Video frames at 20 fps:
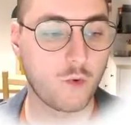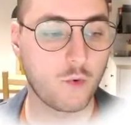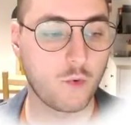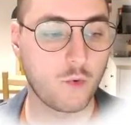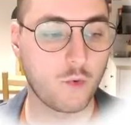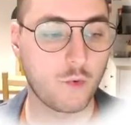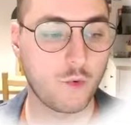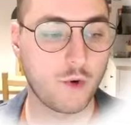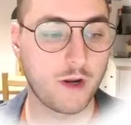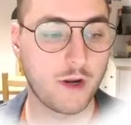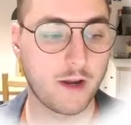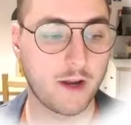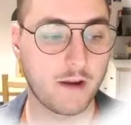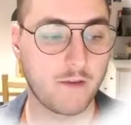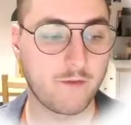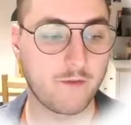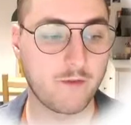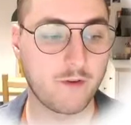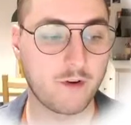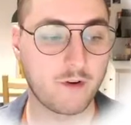We
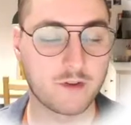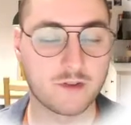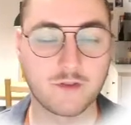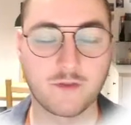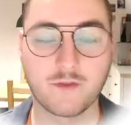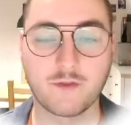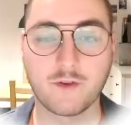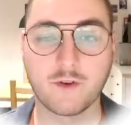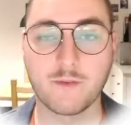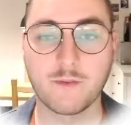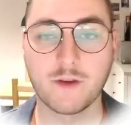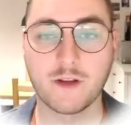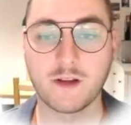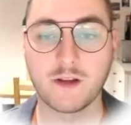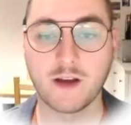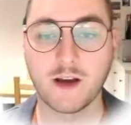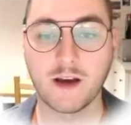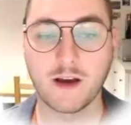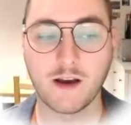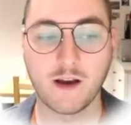have also from an
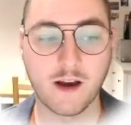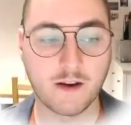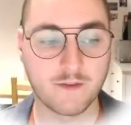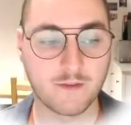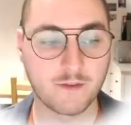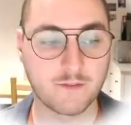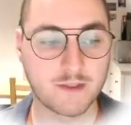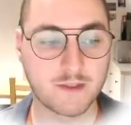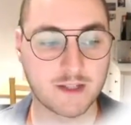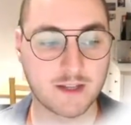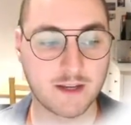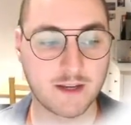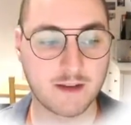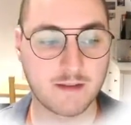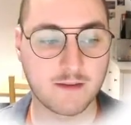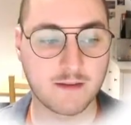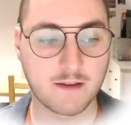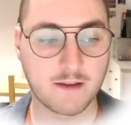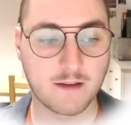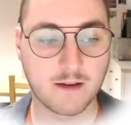
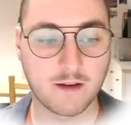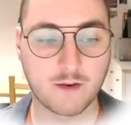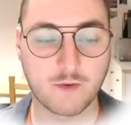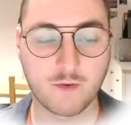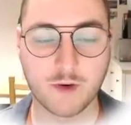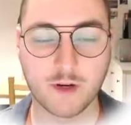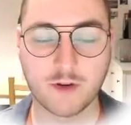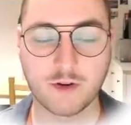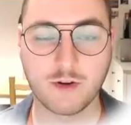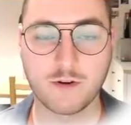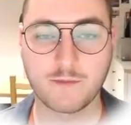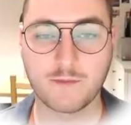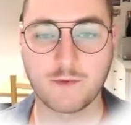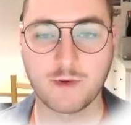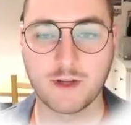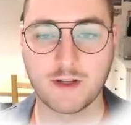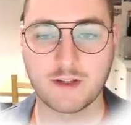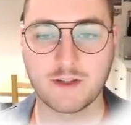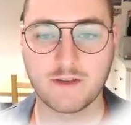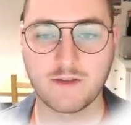RFM-scan a quite
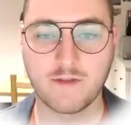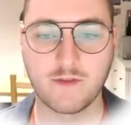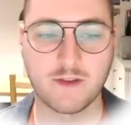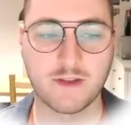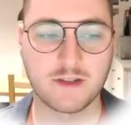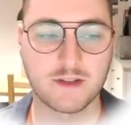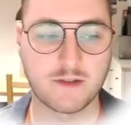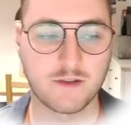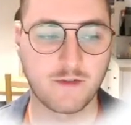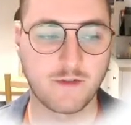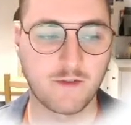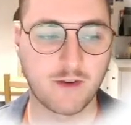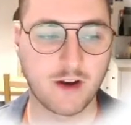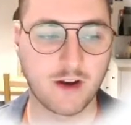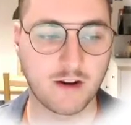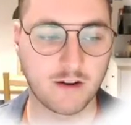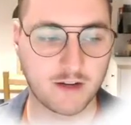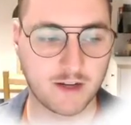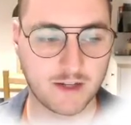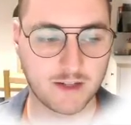comprehensive list of
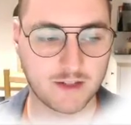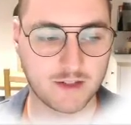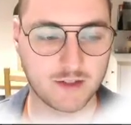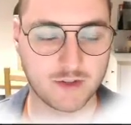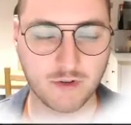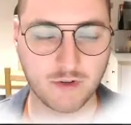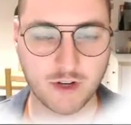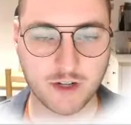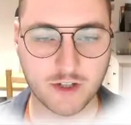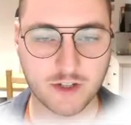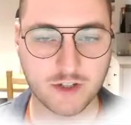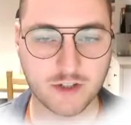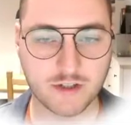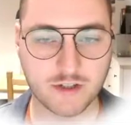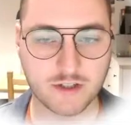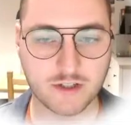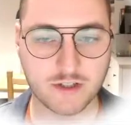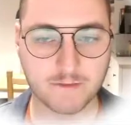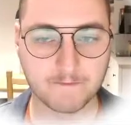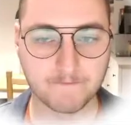RNA
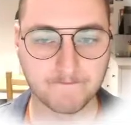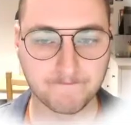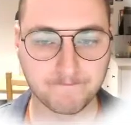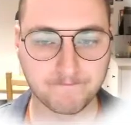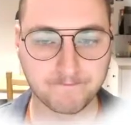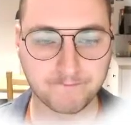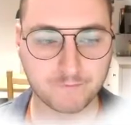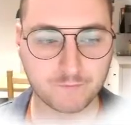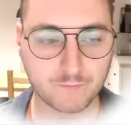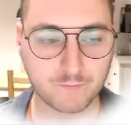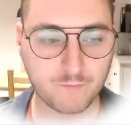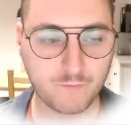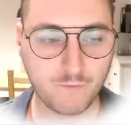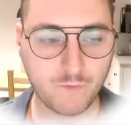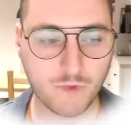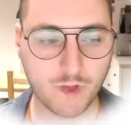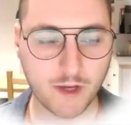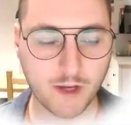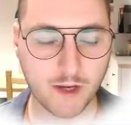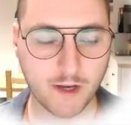structures.
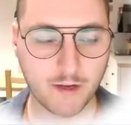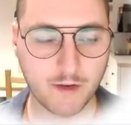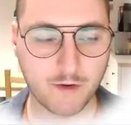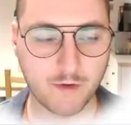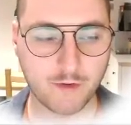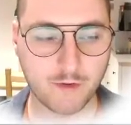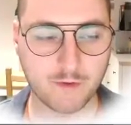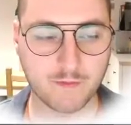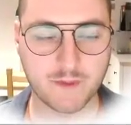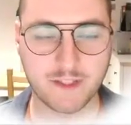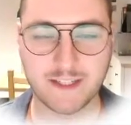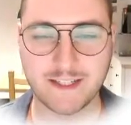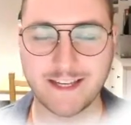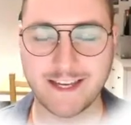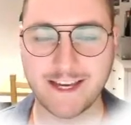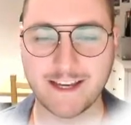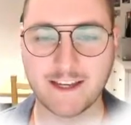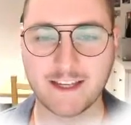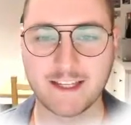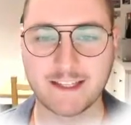And from the
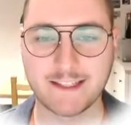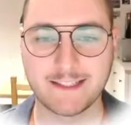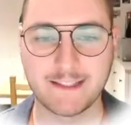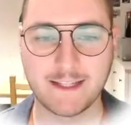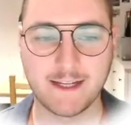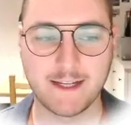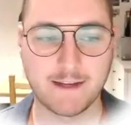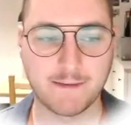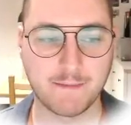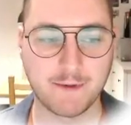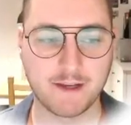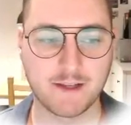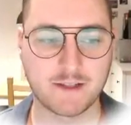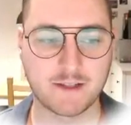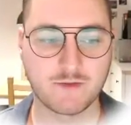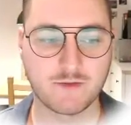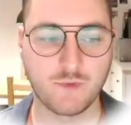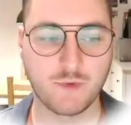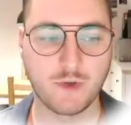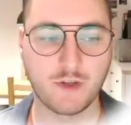CAC
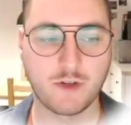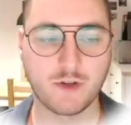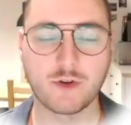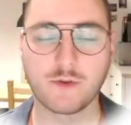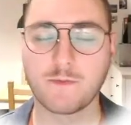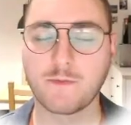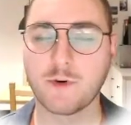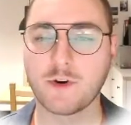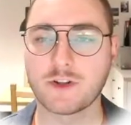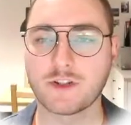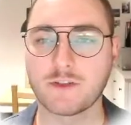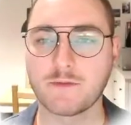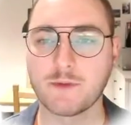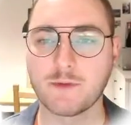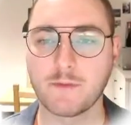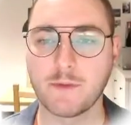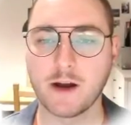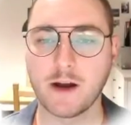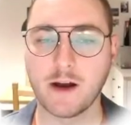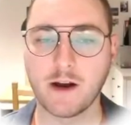database, we know possible
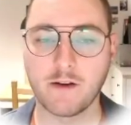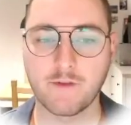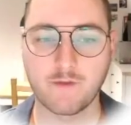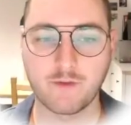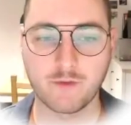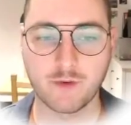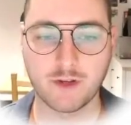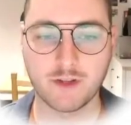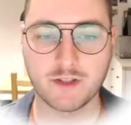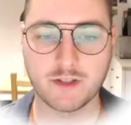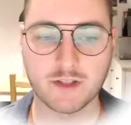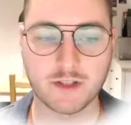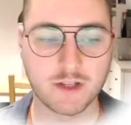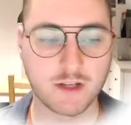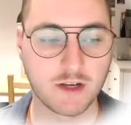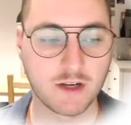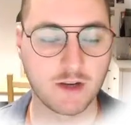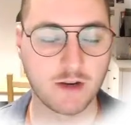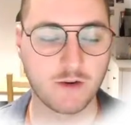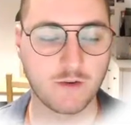pathways
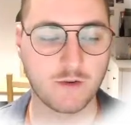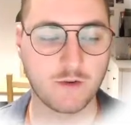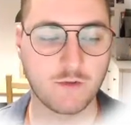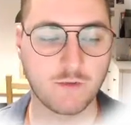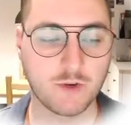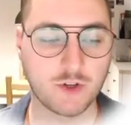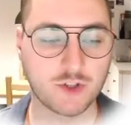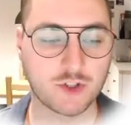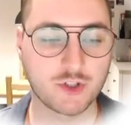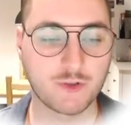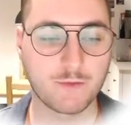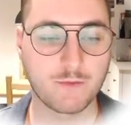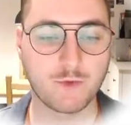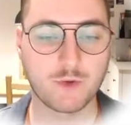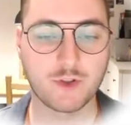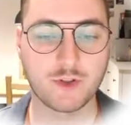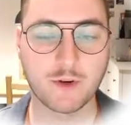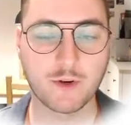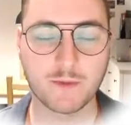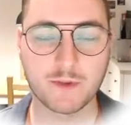in which
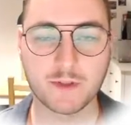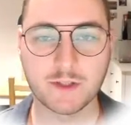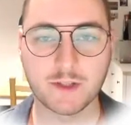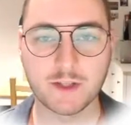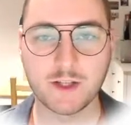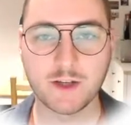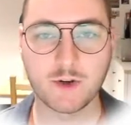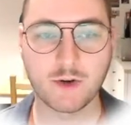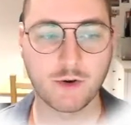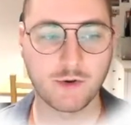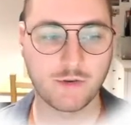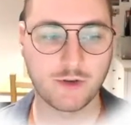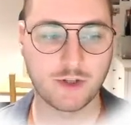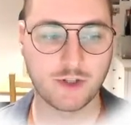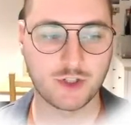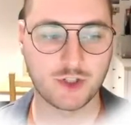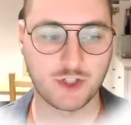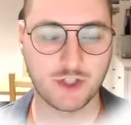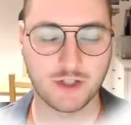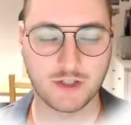predominantly coding
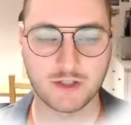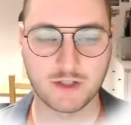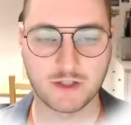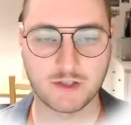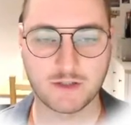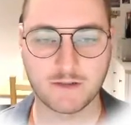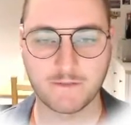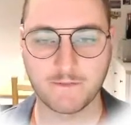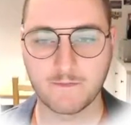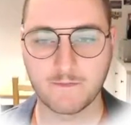genes